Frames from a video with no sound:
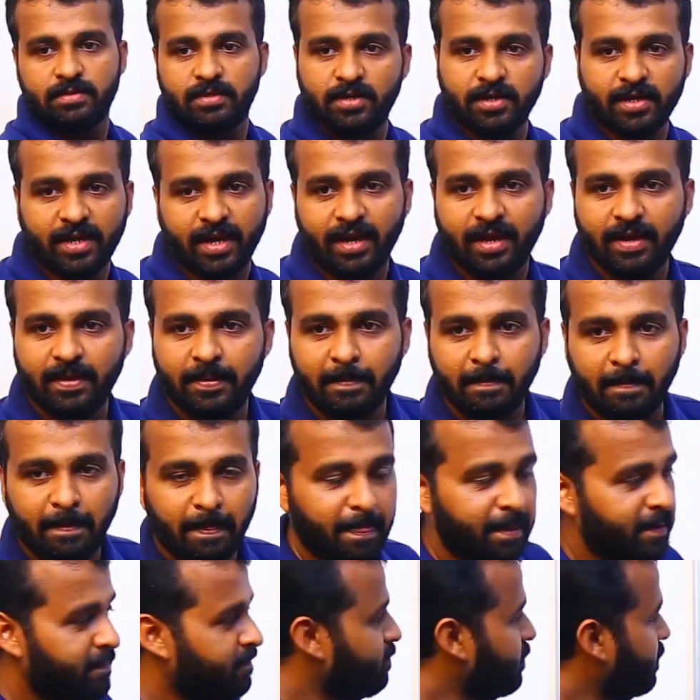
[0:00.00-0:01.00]
Okay.
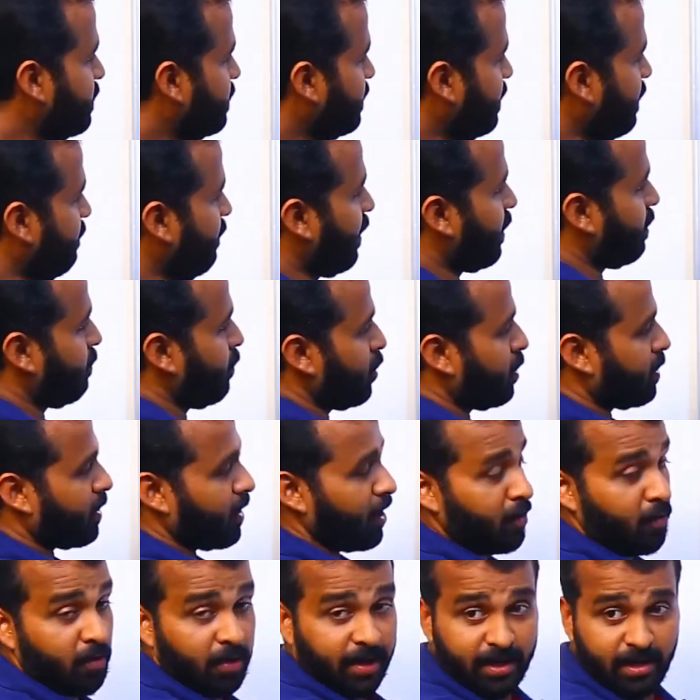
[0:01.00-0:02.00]
Then what about
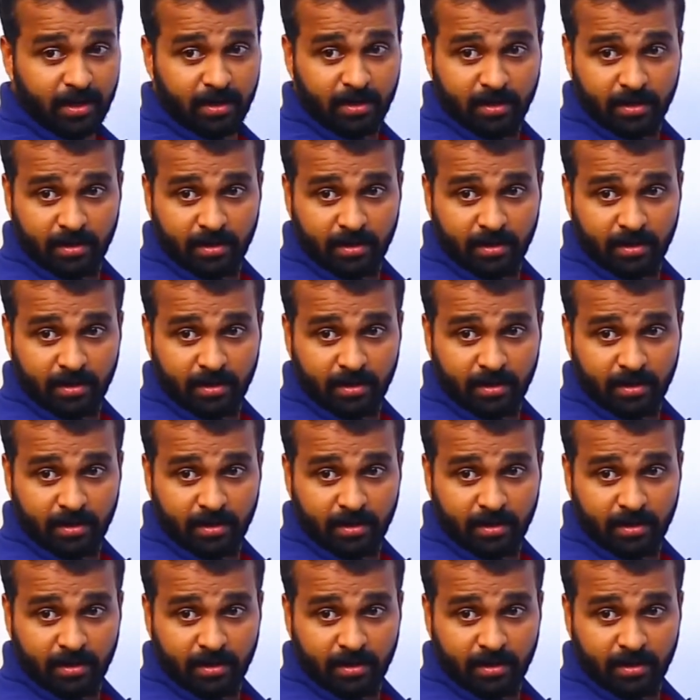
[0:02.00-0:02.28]
chlorine?